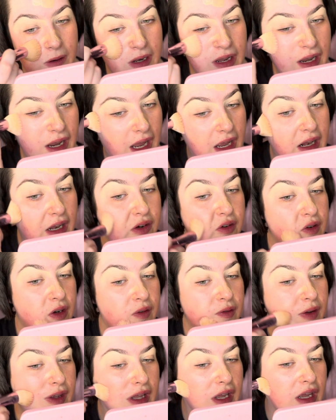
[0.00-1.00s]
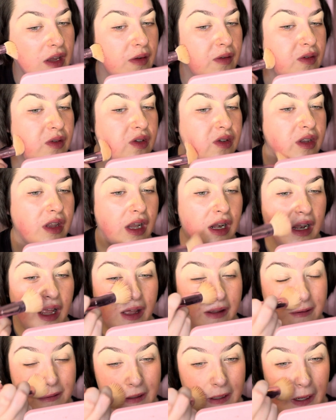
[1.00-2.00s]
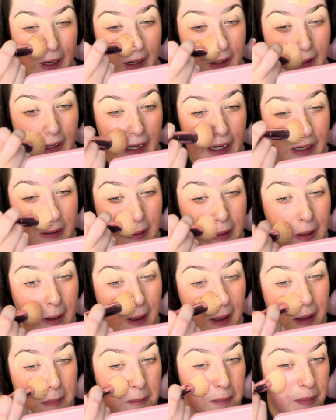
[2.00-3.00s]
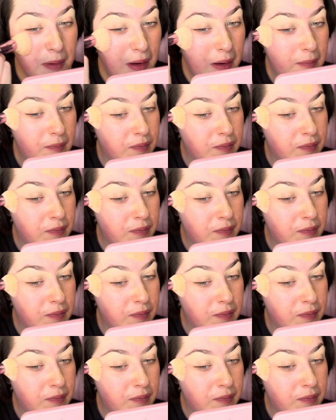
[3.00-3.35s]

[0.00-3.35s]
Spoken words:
Like I literally feel like it's the last thing I need. But